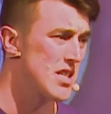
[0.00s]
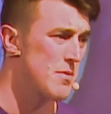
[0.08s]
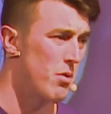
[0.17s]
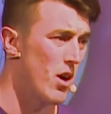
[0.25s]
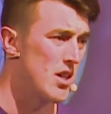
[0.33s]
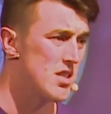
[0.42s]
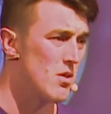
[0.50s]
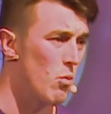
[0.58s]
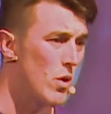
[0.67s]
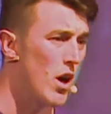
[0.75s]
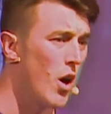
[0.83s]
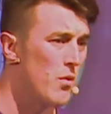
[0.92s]
enterprise,
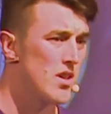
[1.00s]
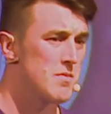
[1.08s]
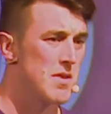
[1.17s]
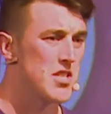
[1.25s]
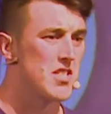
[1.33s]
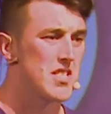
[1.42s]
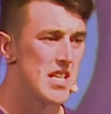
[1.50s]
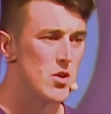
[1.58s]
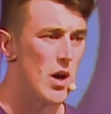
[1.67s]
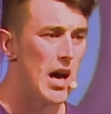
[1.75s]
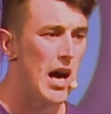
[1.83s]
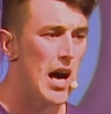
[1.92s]
we hold this mission dear
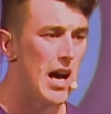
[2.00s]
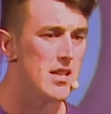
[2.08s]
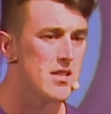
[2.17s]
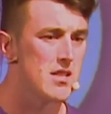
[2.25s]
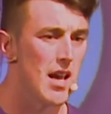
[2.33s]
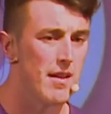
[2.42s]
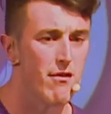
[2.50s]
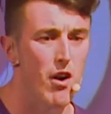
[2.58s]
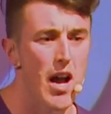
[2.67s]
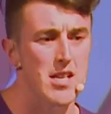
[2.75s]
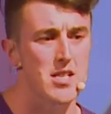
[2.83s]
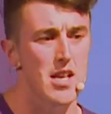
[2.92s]
to our hearts, and for
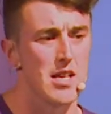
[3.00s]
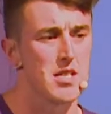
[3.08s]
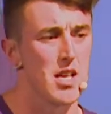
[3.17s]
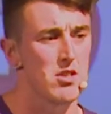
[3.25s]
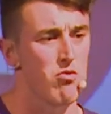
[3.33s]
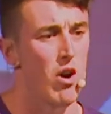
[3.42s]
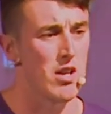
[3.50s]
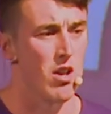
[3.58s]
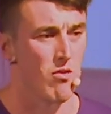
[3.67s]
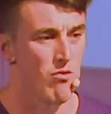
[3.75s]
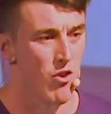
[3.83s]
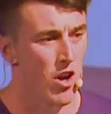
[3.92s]
us, it sits right
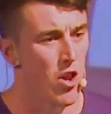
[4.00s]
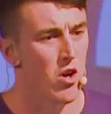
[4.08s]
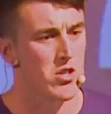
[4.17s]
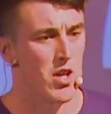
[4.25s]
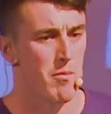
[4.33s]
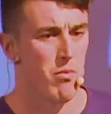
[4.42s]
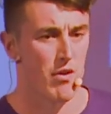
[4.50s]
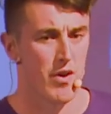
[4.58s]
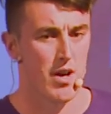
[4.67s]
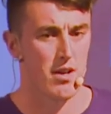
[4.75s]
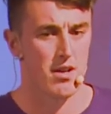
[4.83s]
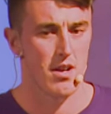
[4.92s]
alongside
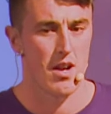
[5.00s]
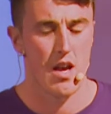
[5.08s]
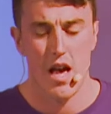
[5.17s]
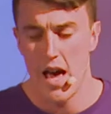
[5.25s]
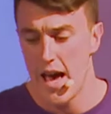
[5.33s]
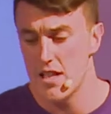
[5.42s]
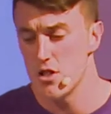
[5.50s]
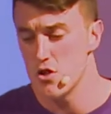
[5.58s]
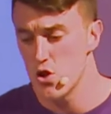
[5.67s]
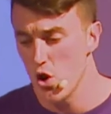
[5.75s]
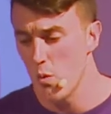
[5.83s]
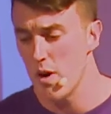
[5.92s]
profit. And to
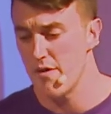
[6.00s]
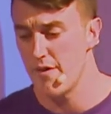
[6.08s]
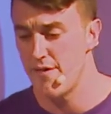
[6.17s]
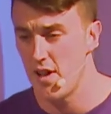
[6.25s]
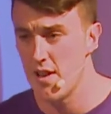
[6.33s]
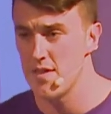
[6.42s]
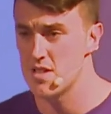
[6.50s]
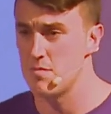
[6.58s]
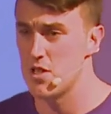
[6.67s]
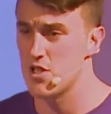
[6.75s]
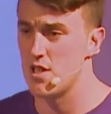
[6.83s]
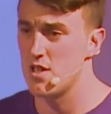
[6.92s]
ensure we're fulfilling this
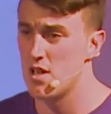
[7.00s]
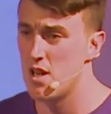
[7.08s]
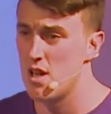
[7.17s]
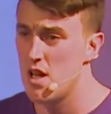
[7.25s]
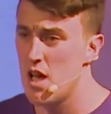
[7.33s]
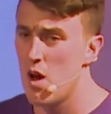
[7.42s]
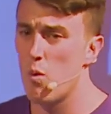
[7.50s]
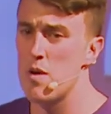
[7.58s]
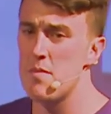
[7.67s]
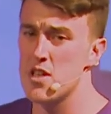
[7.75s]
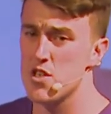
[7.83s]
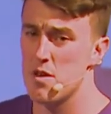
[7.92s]
mission, we
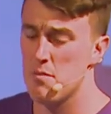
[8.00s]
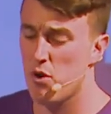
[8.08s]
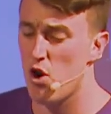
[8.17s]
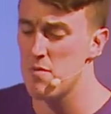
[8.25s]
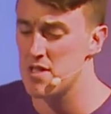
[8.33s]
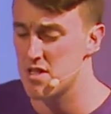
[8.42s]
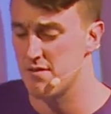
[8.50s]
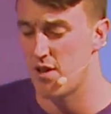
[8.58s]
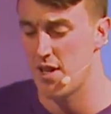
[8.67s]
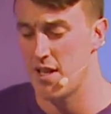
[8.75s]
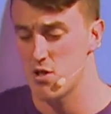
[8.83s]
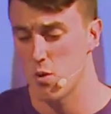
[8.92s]
measure improvements in
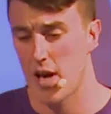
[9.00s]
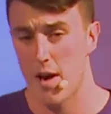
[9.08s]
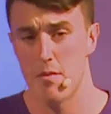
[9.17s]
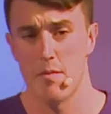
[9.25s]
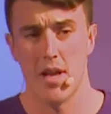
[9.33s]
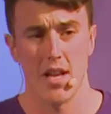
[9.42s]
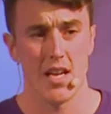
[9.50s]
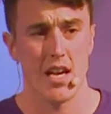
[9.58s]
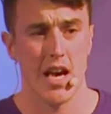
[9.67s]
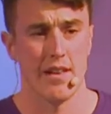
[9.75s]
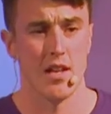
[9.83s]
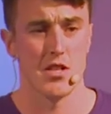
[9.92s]
financial capability
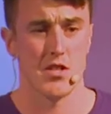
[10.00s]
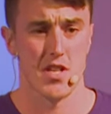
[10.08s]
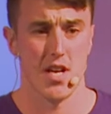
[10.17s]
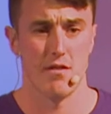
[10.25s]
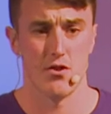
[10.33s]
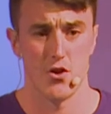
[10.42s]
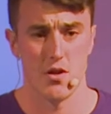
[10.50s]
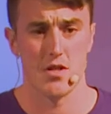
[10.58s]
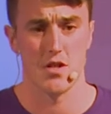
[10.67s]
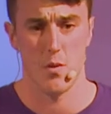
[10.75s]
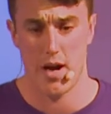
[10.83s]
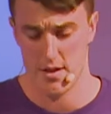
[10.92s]
and literacy of students
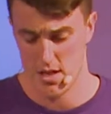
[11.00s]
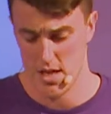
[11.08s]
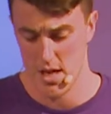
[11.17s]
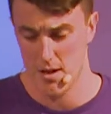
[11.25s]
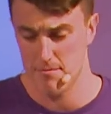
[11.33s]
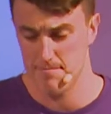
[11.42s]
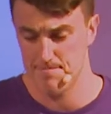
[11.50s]
throughout the year.